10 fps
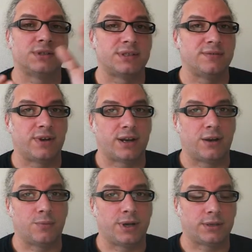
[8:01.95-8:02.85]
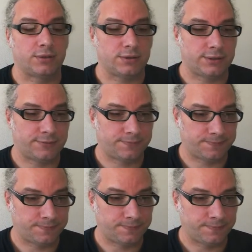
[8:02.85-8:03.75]
and silver nanoparticles
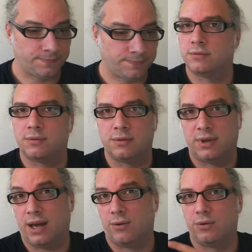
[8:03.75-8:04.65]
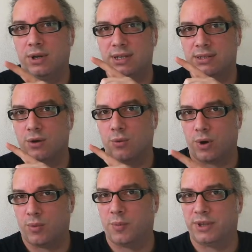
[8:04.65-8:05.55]
now let's go
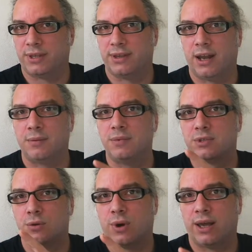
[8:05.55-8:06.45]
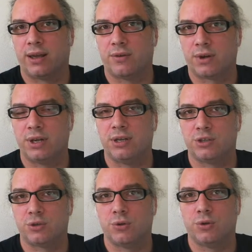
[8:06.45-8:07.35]
one moment in the lab so I can really
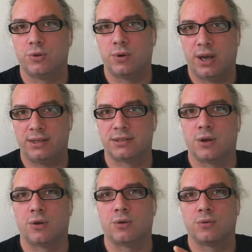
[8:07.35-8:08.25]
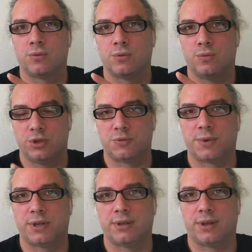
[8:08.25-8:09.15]
show you hands-on which
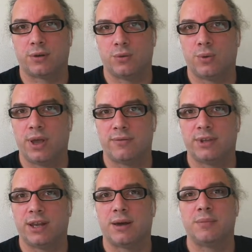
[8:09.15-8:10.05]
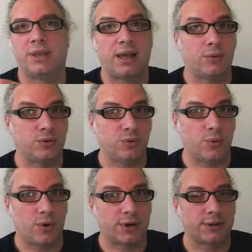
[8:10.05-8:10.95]
printer do we have in the lab and how do they
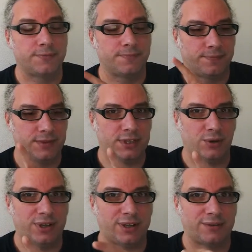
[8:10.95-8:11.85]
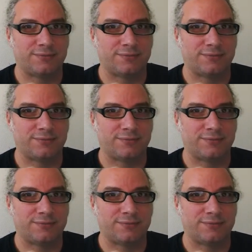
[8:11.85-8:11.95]
work. See you later.